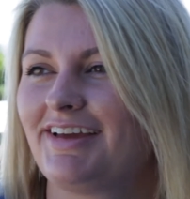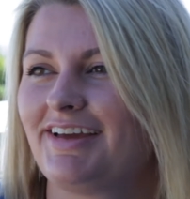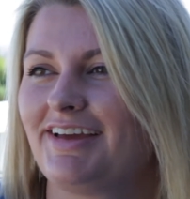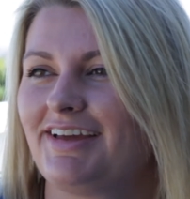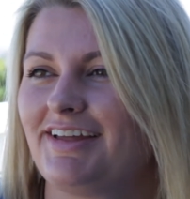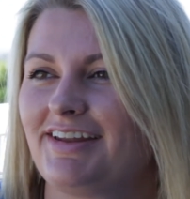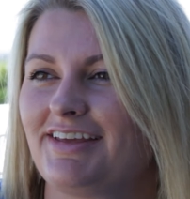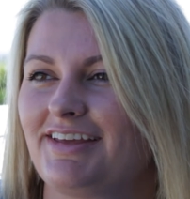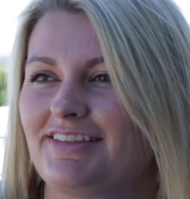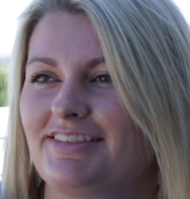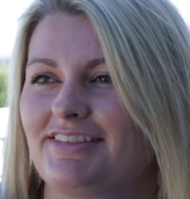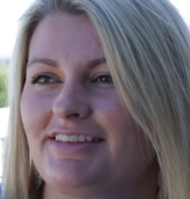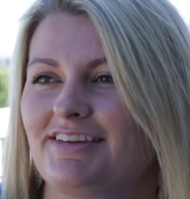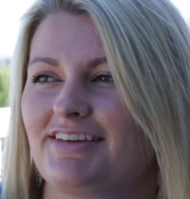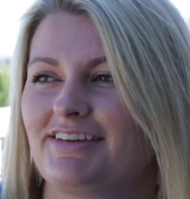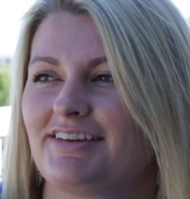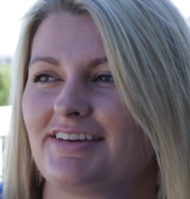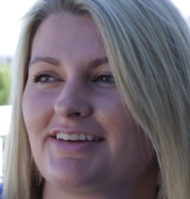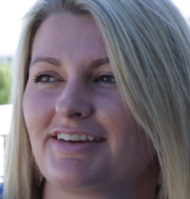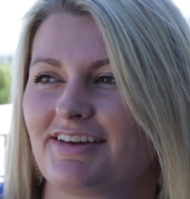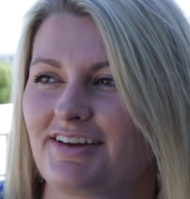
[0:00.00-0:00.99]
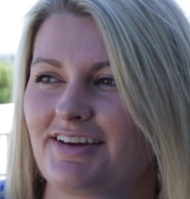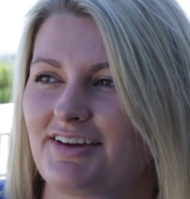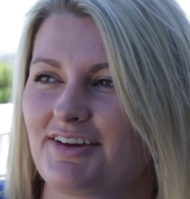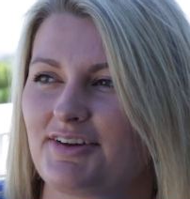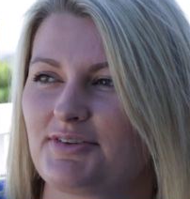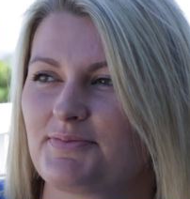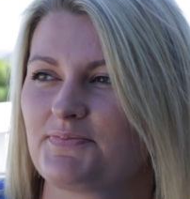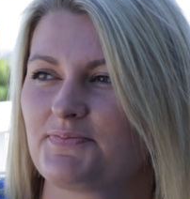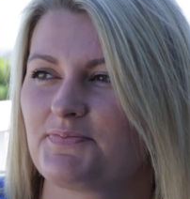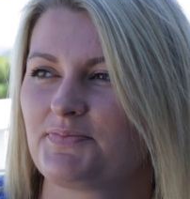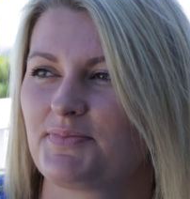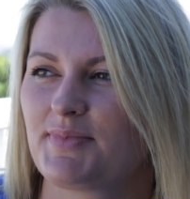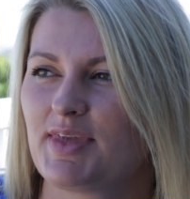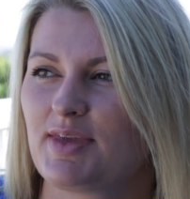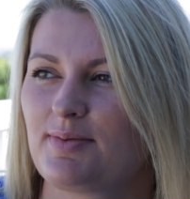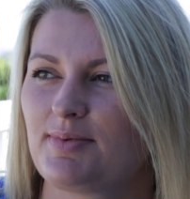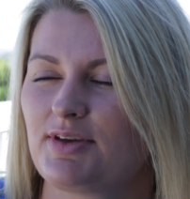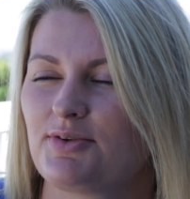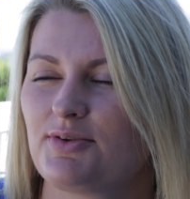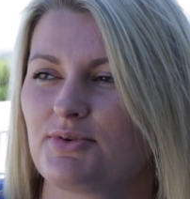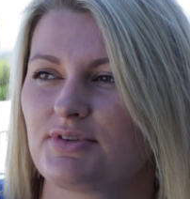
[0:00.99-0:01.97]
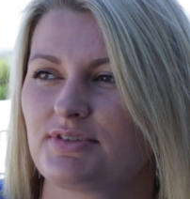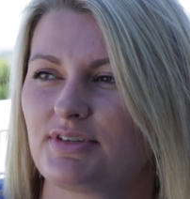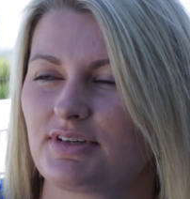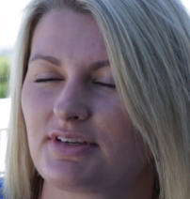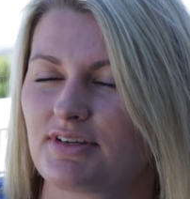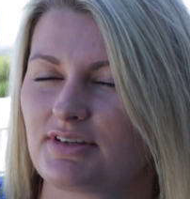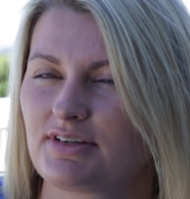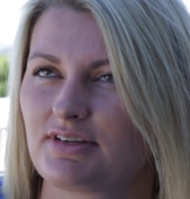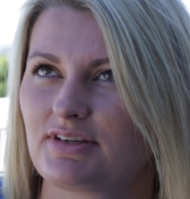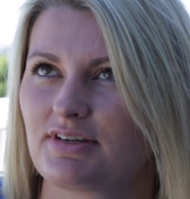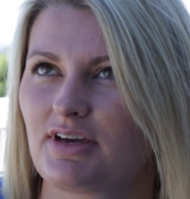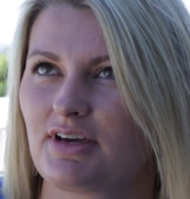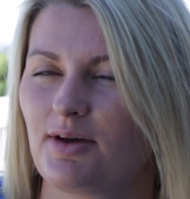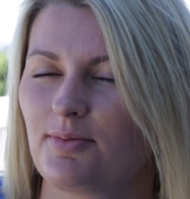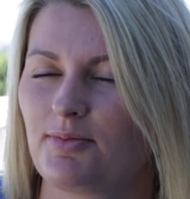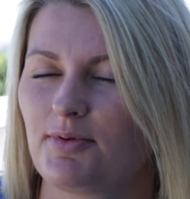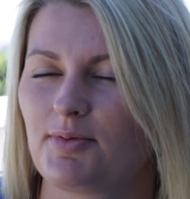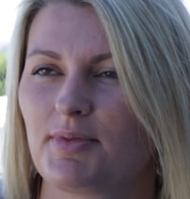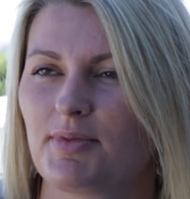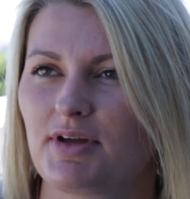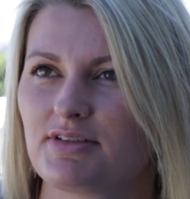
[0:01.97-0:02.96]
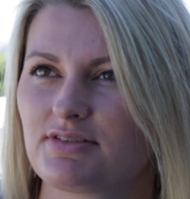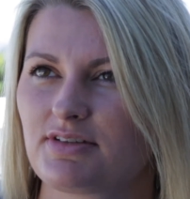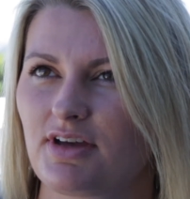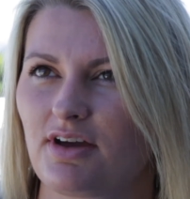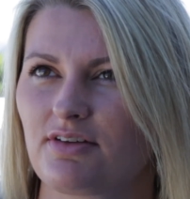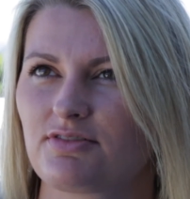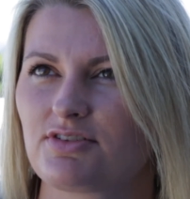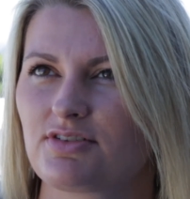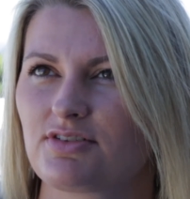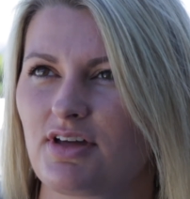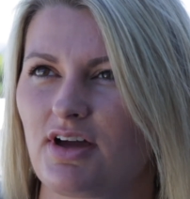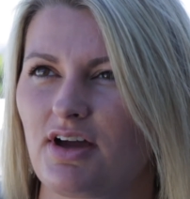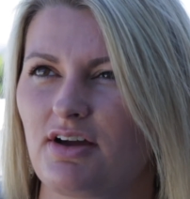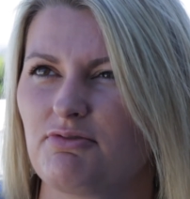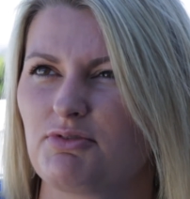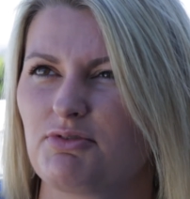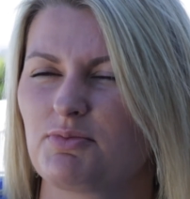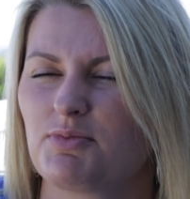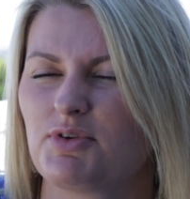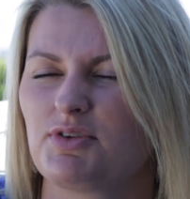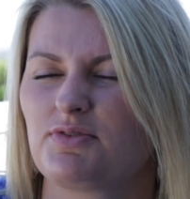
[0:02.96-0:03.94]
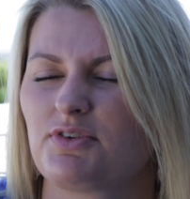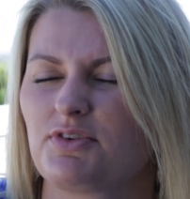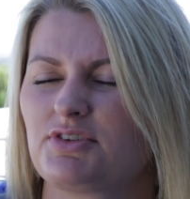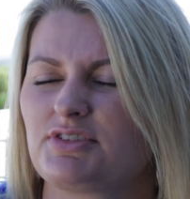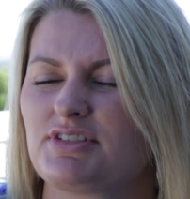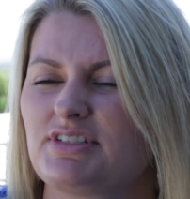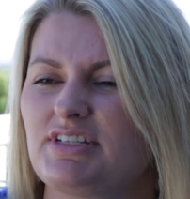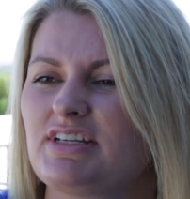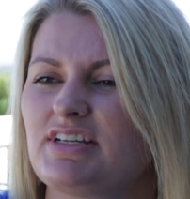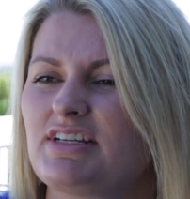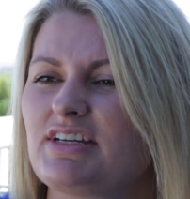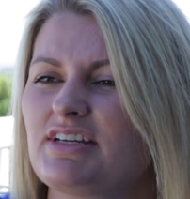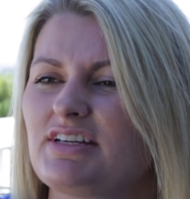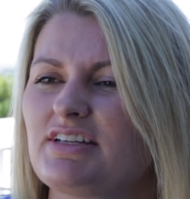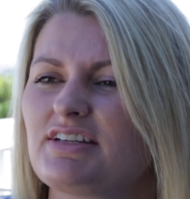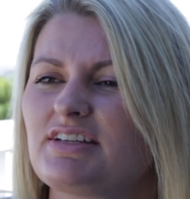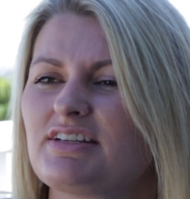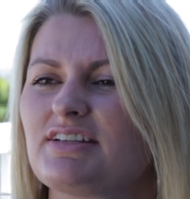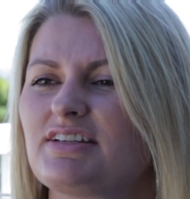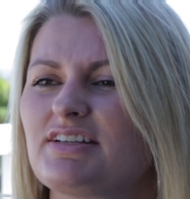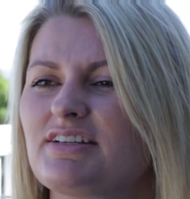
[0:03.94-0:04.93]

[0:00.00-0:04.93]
And I think maybe it was like a couple of months after that when we first did it.